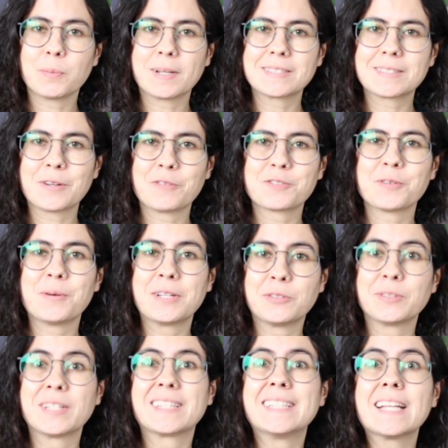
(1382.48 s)
myself, so I know
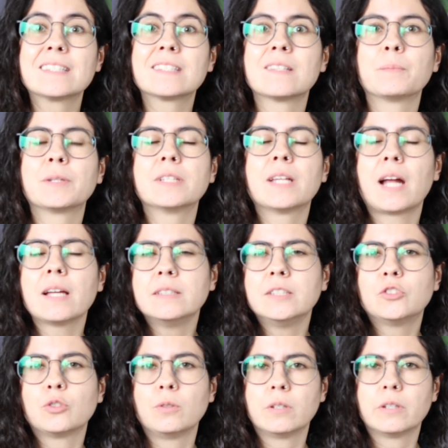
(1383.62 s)
that that's something that I need
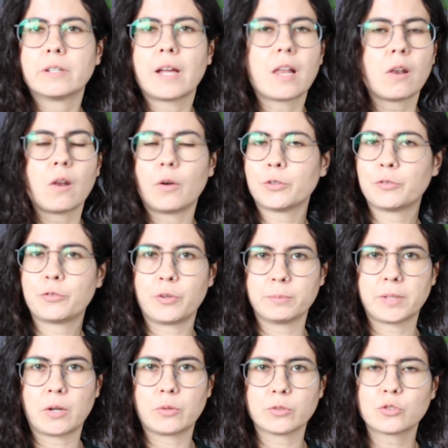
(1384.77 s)
to learn a lot from
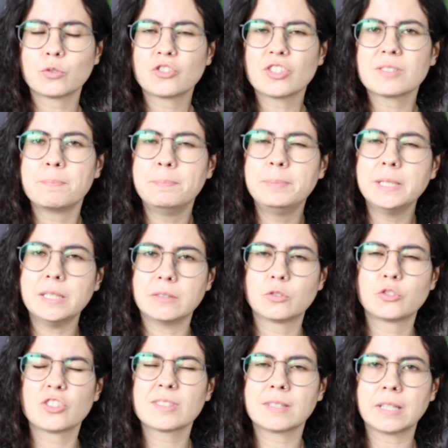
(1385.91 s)
Taurus, to just be, to
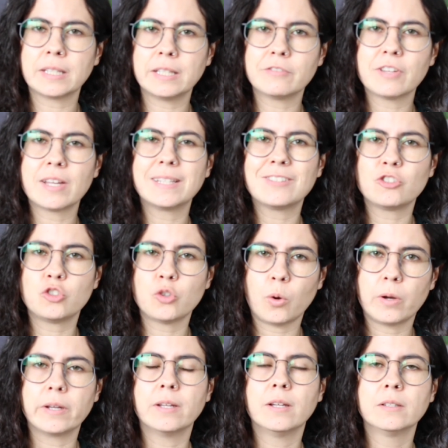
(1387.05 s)
just live and
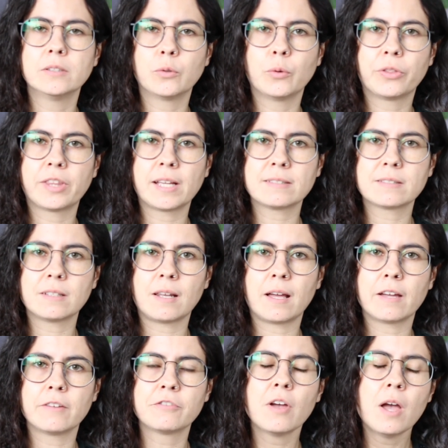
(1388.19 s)
enjoy the good things in
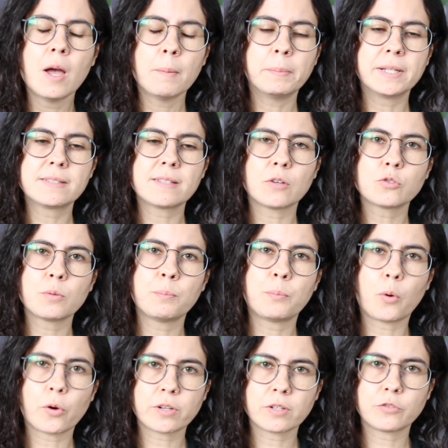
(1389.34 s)
life. But it's also
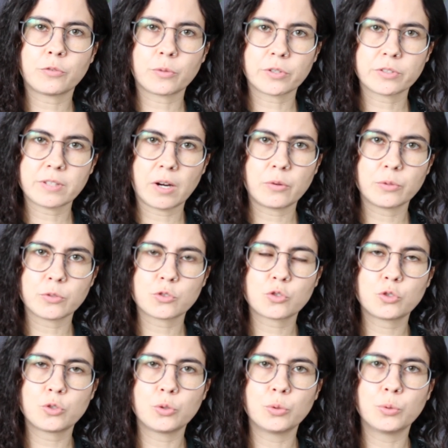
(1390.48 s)
important for Taurus
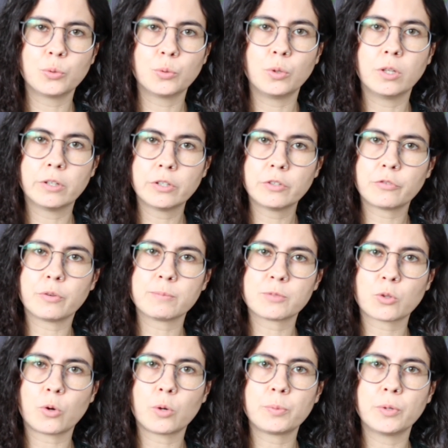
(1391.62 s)
to learn from
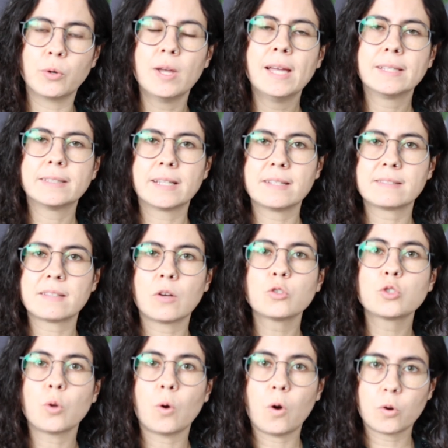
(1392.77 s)
Scorpio that it's
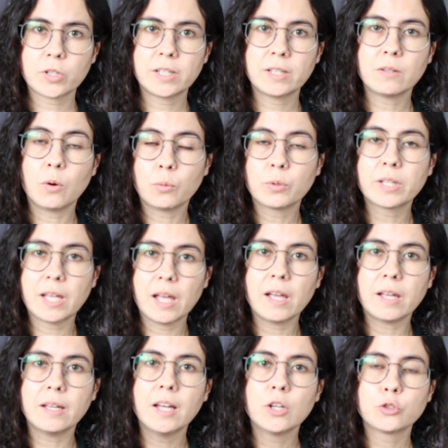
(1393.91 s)
also
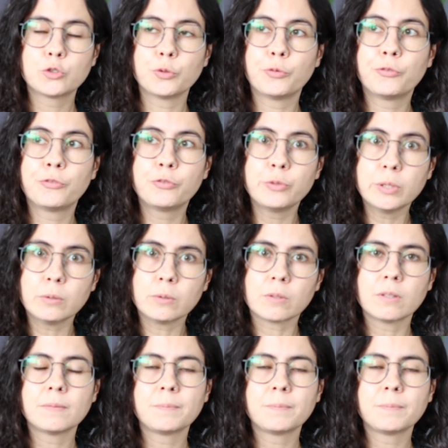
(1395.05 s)
okay to feel,